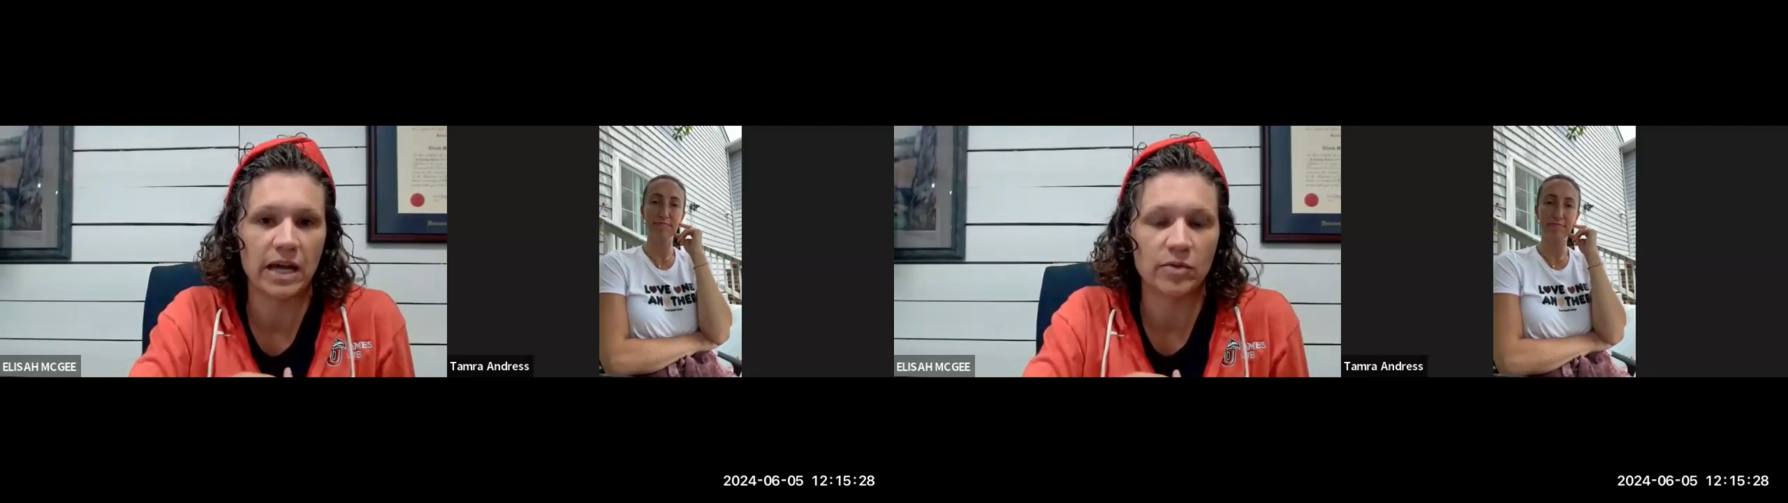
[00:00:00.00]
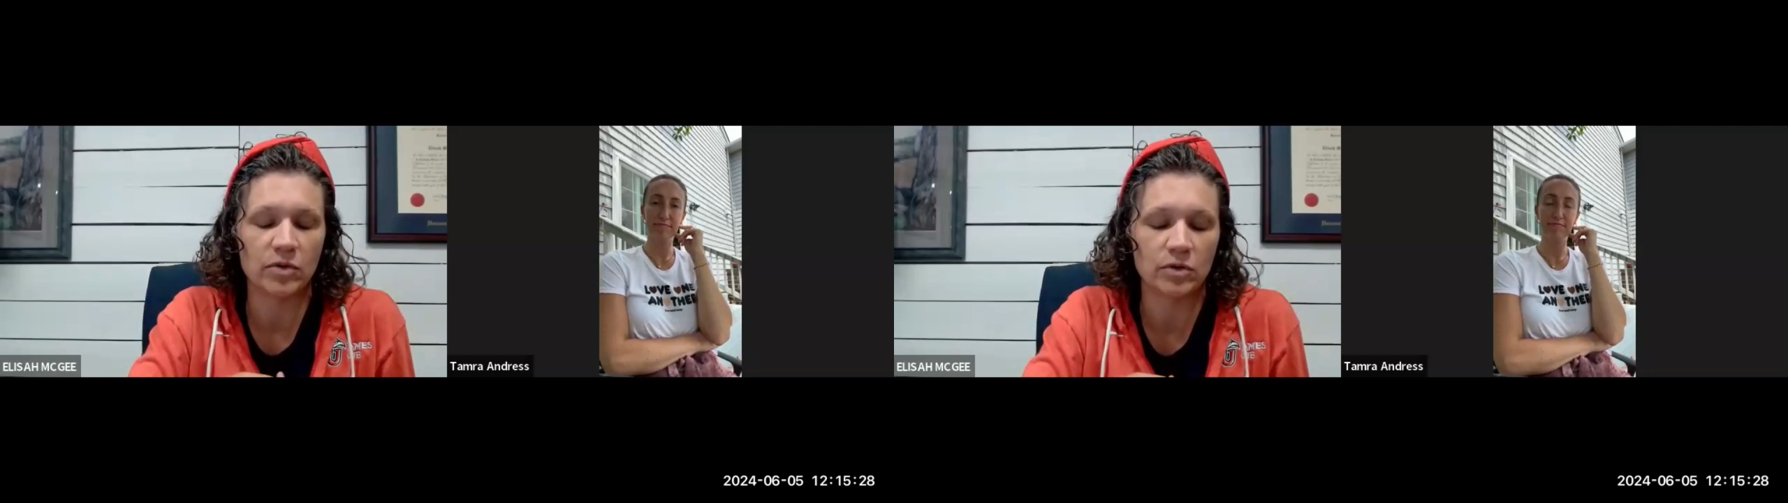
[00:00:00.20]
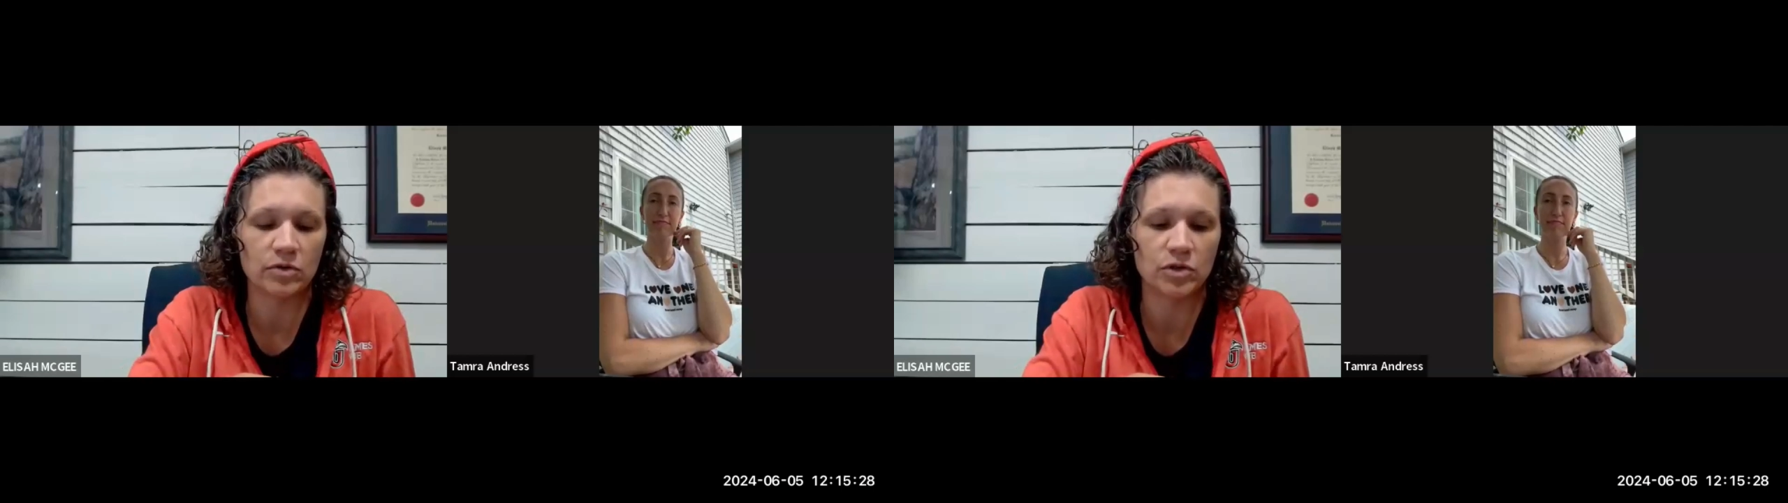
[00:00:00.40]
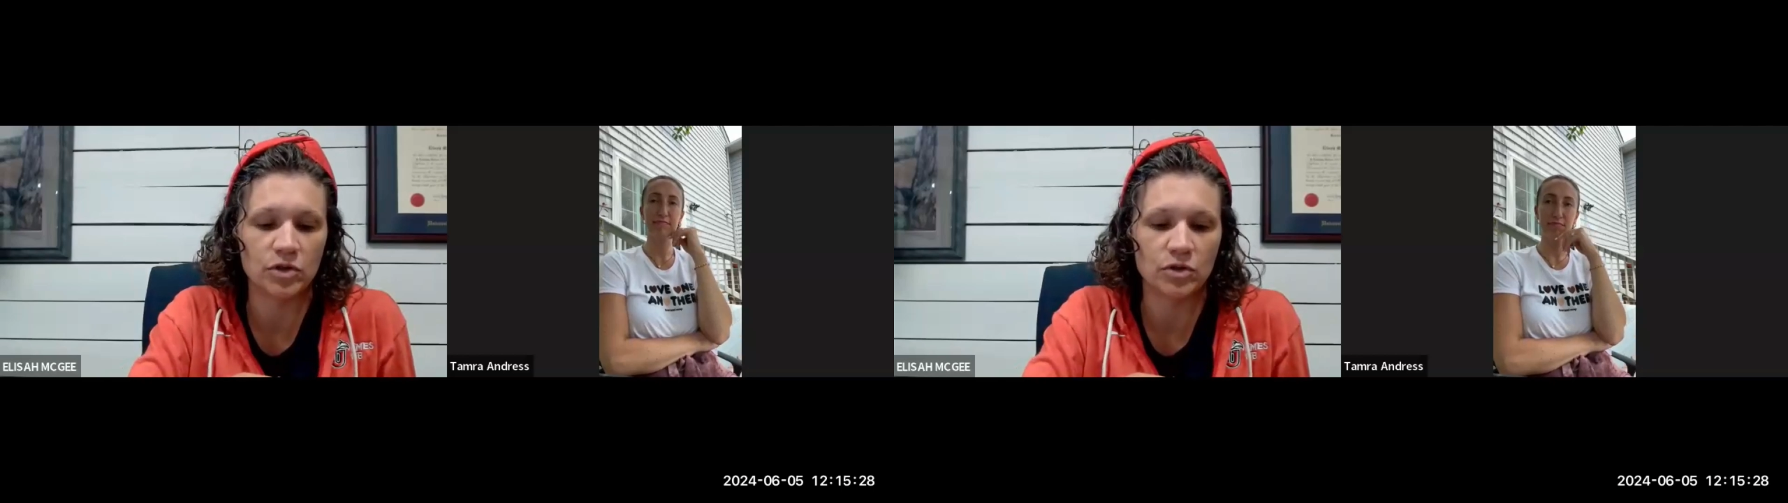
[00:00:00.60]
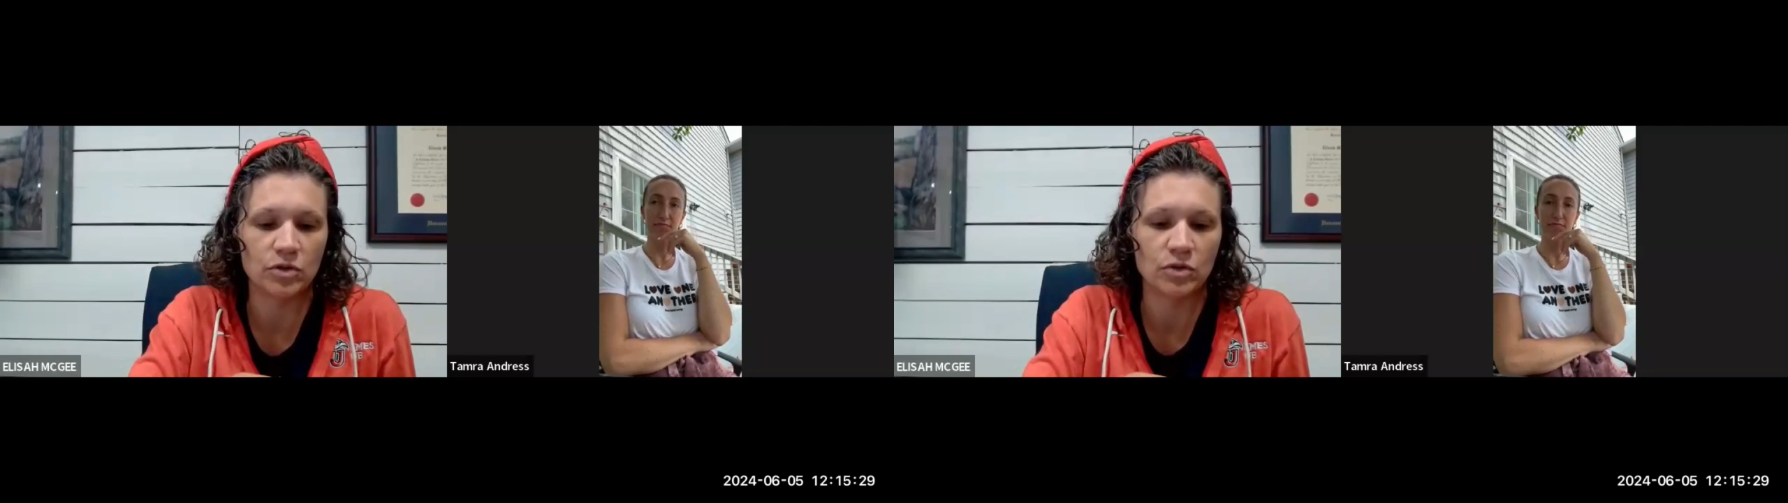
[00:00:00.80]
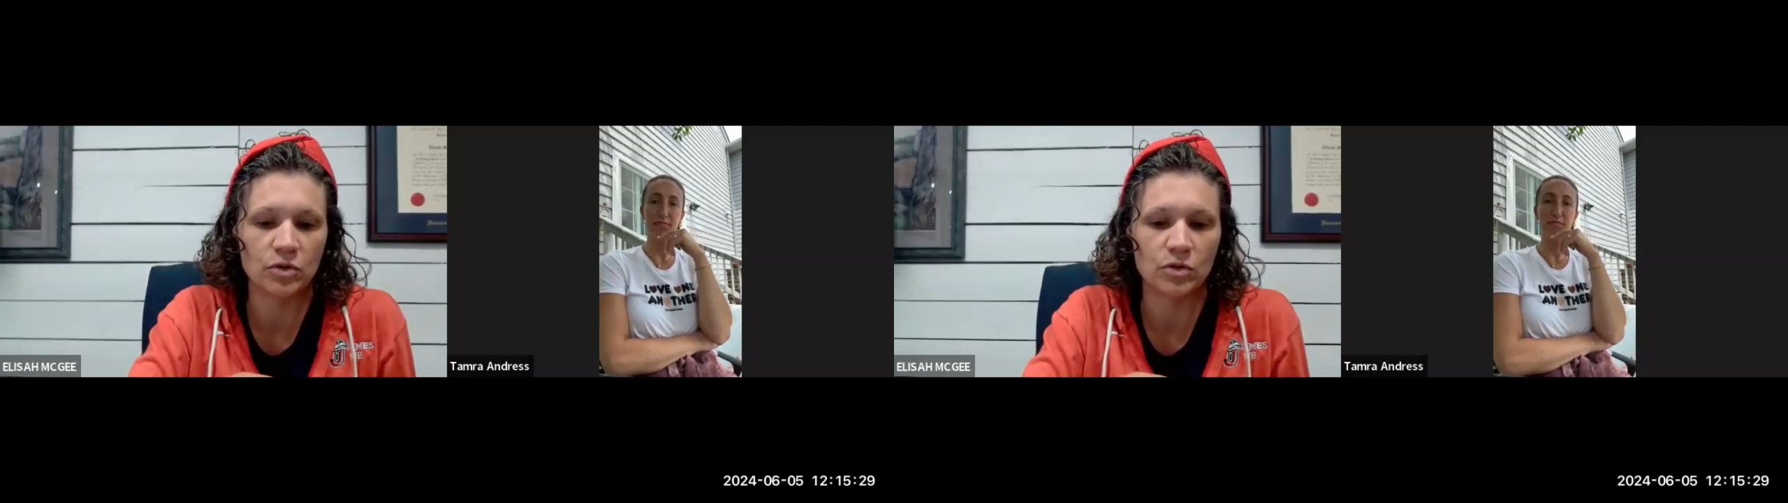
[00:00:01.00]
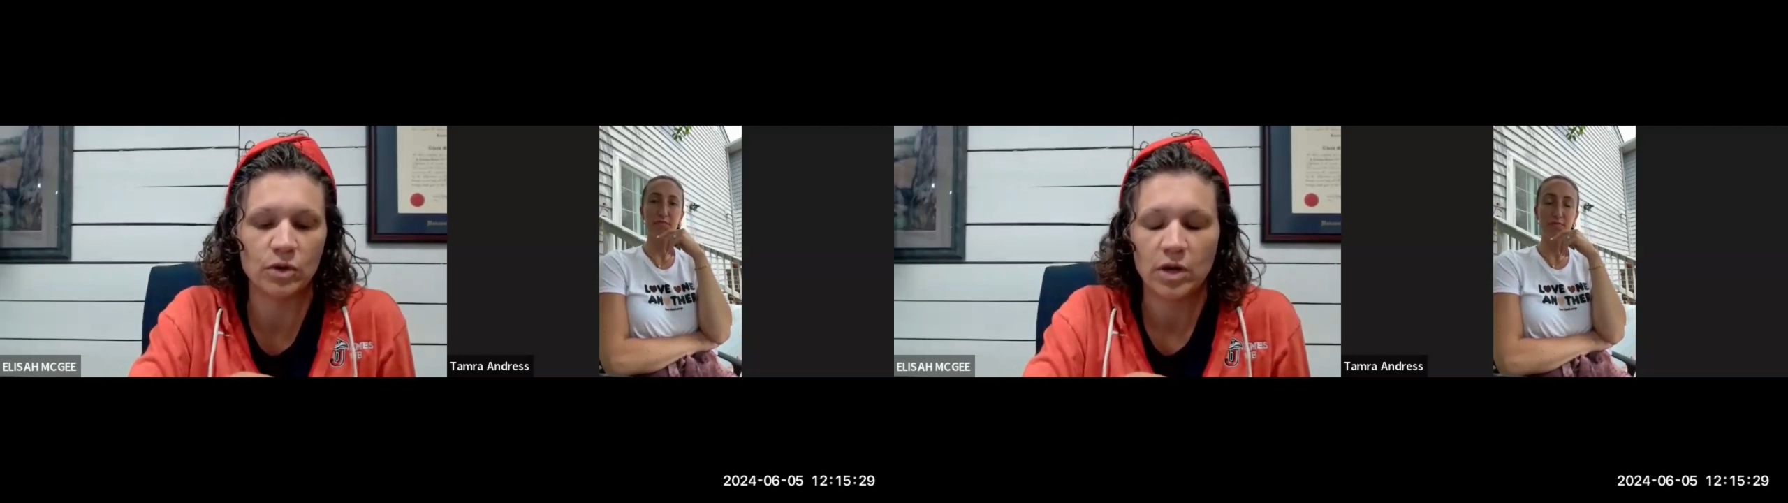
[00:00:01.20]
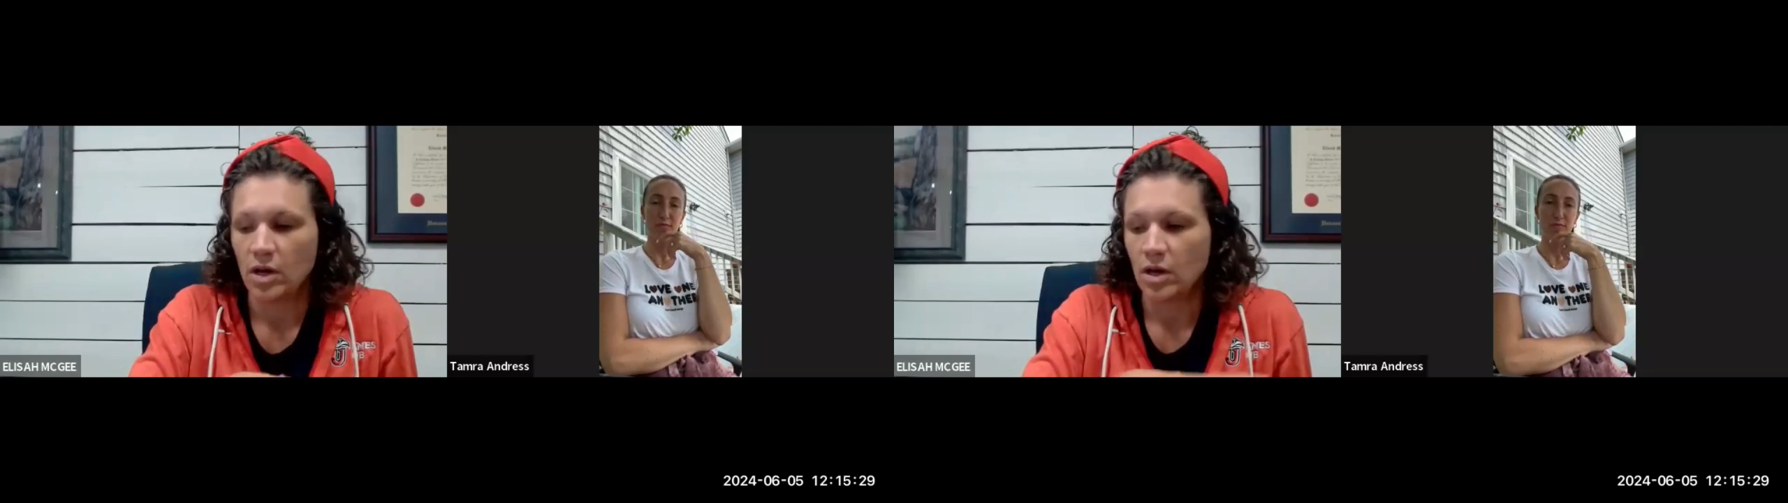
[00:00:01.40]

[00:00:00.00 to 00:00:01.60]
able to